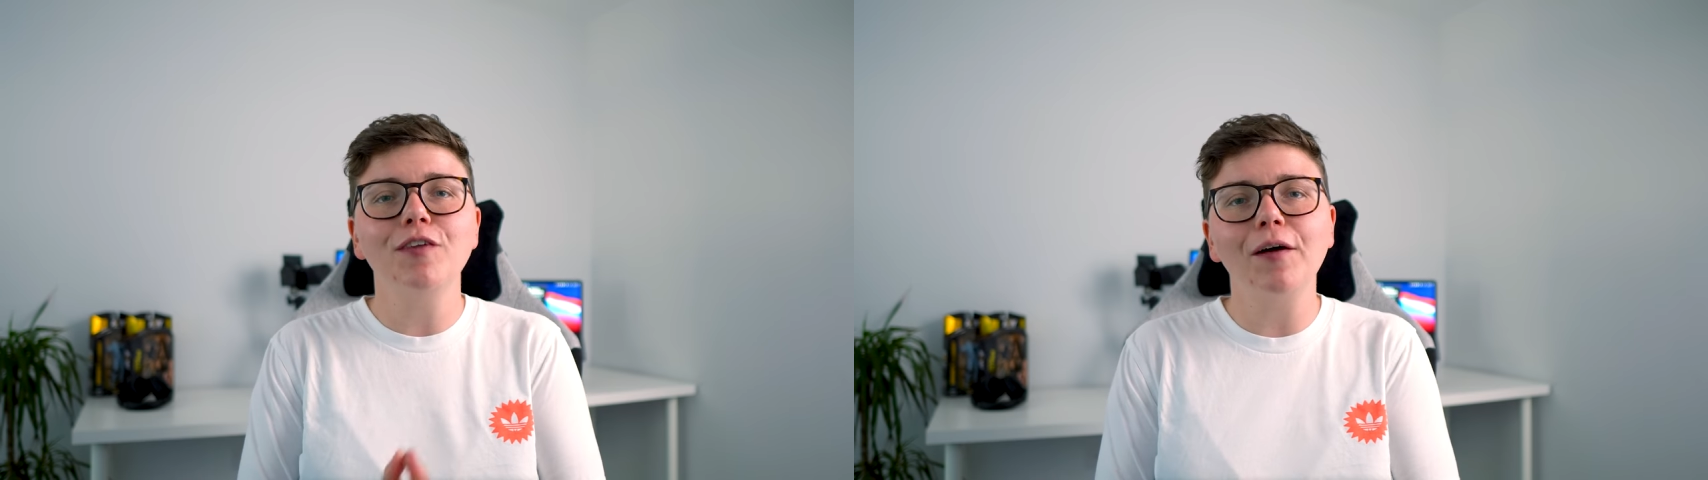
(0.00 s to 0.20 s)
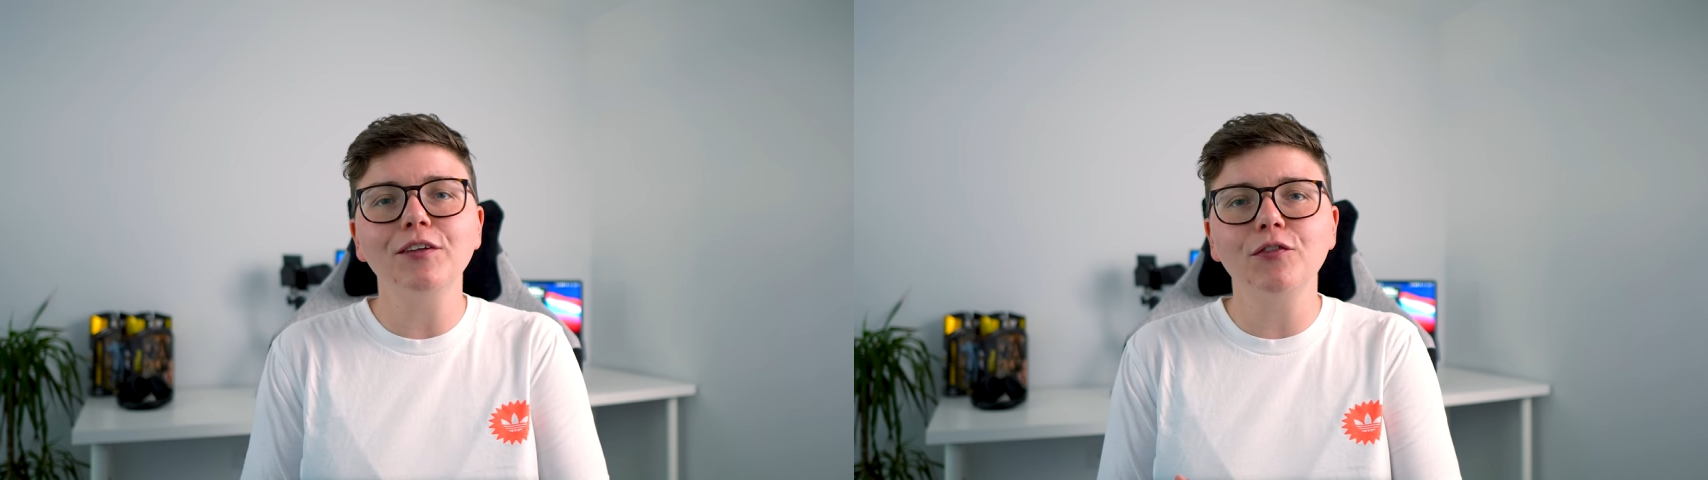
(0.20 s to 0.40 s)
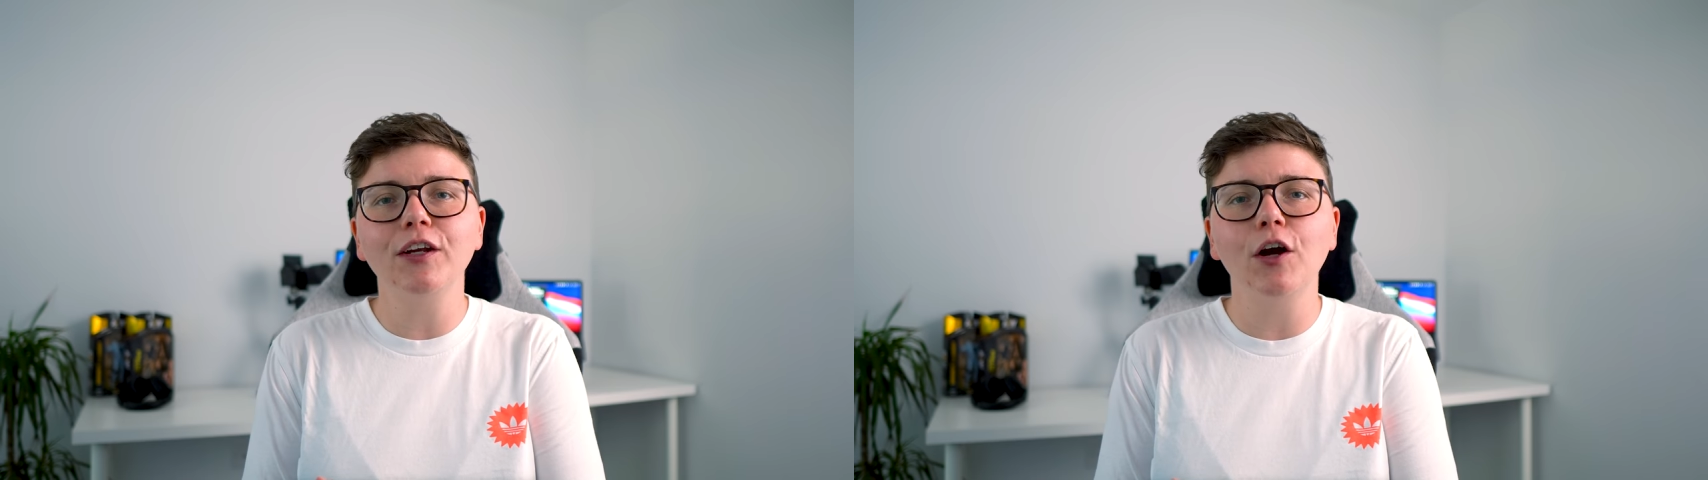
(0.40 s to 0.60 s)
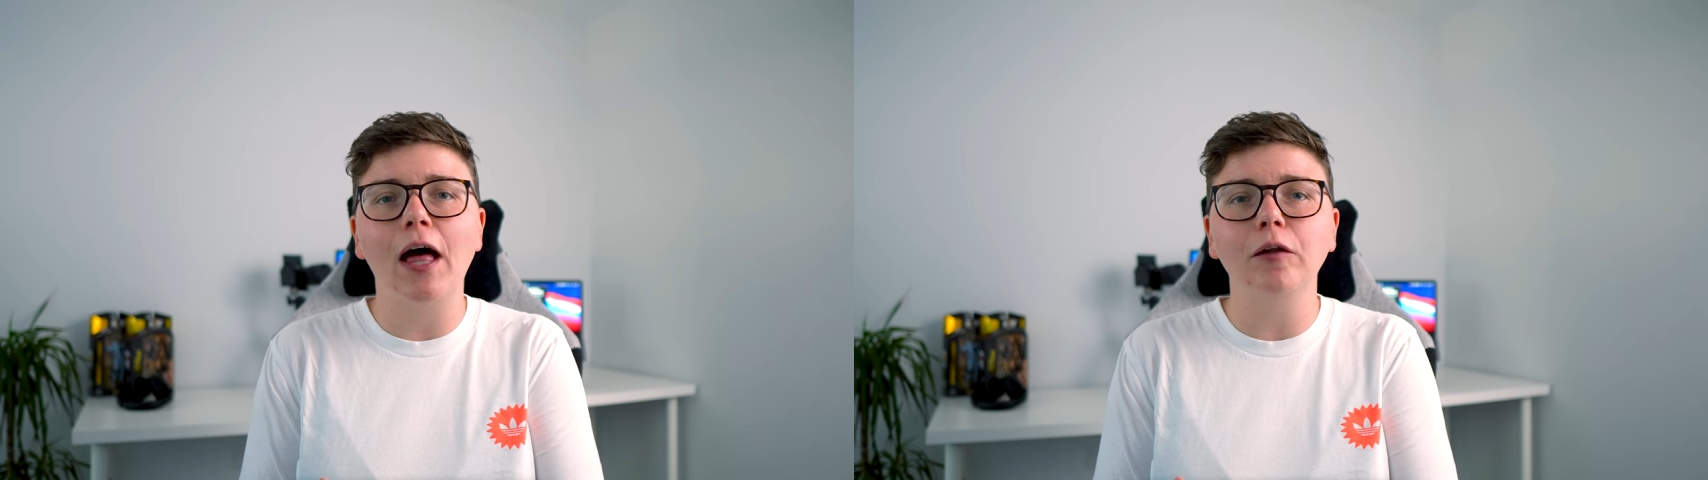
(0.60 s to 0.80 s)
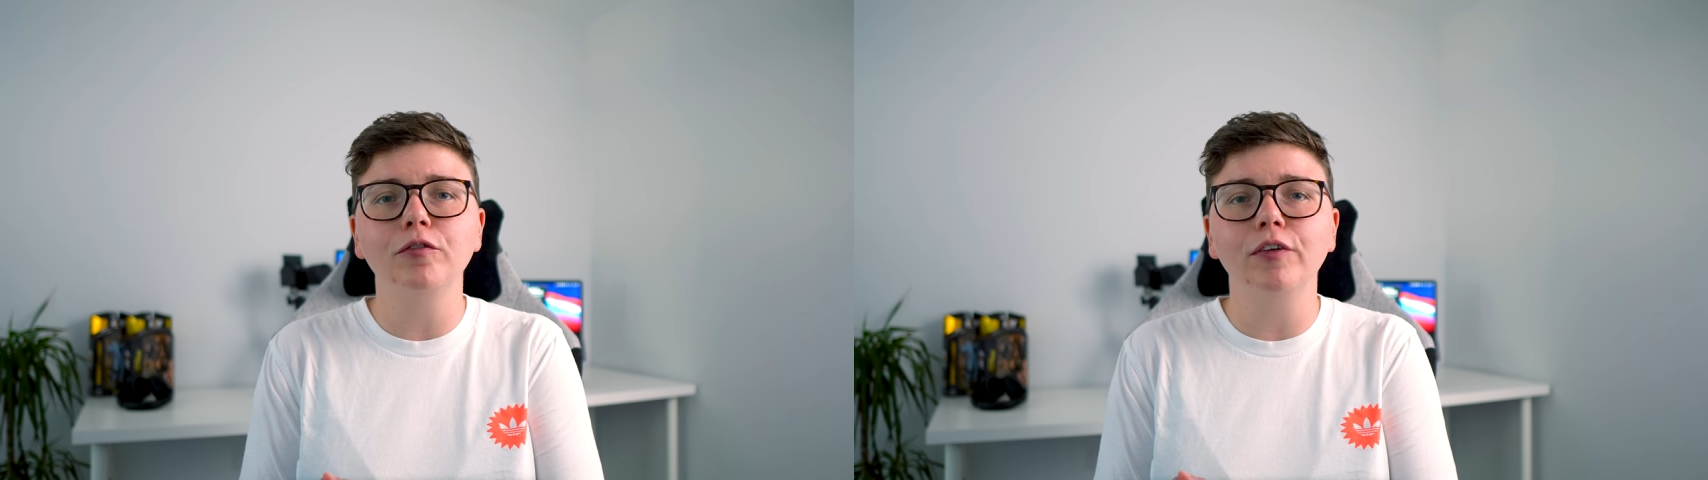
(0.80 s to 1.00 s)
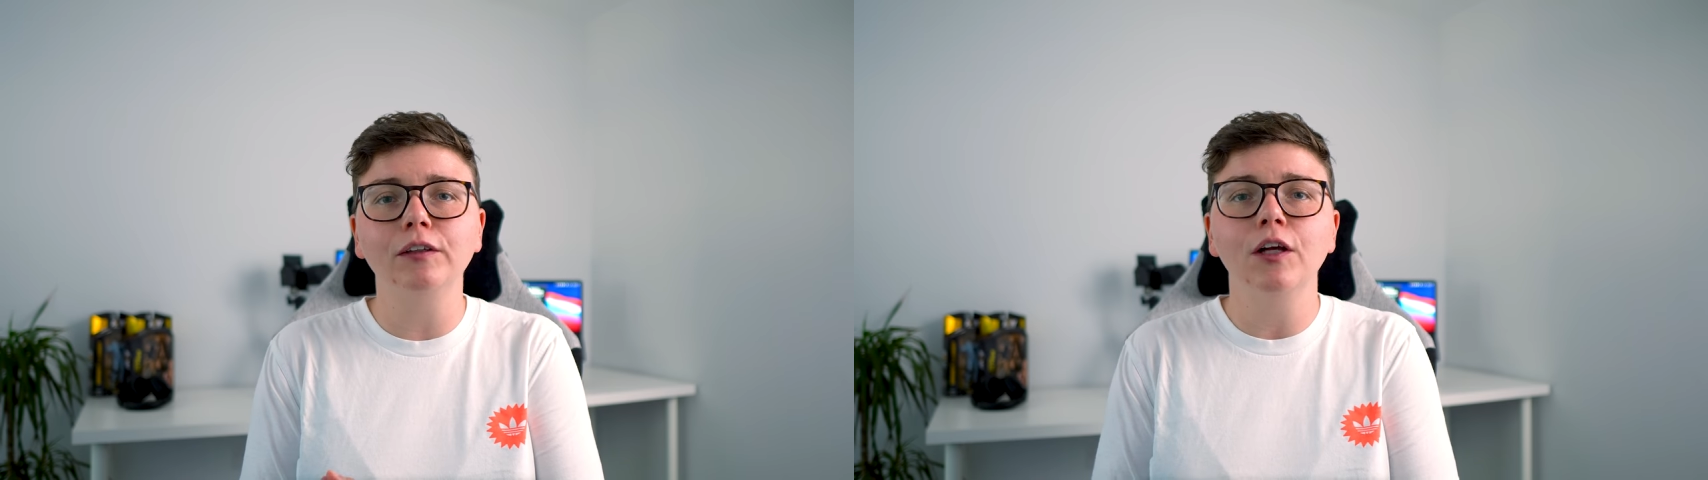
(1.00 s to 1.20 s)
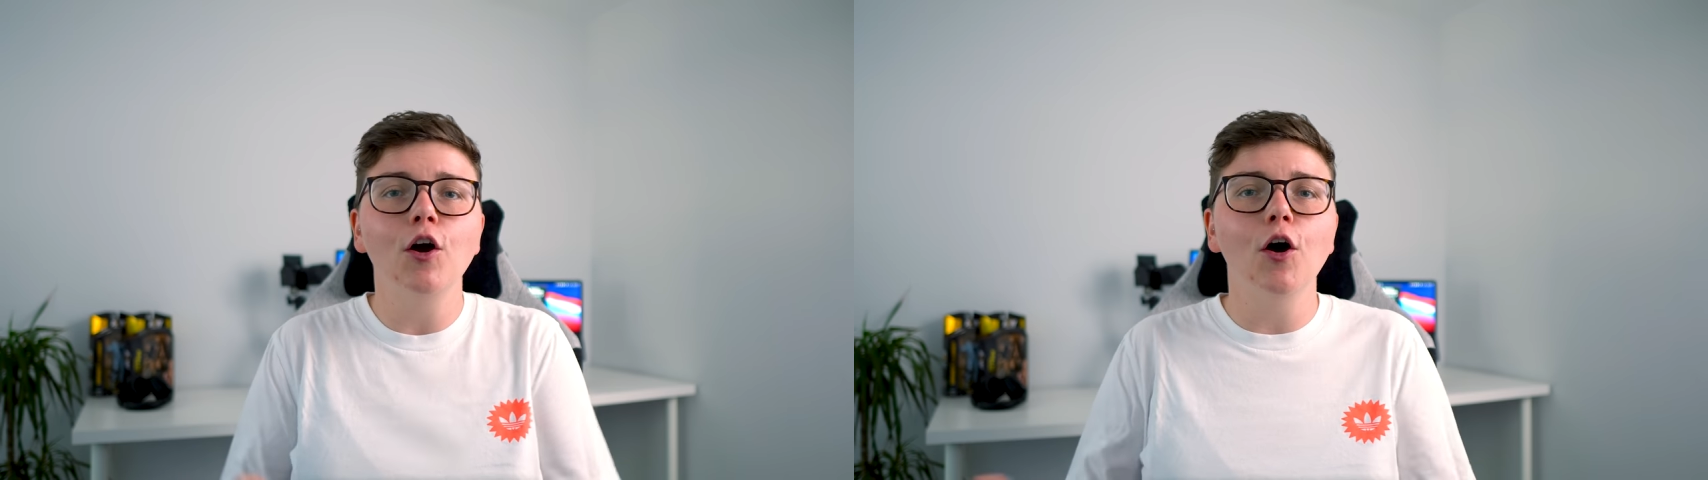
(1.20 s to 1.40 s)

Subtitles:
found this video helpful.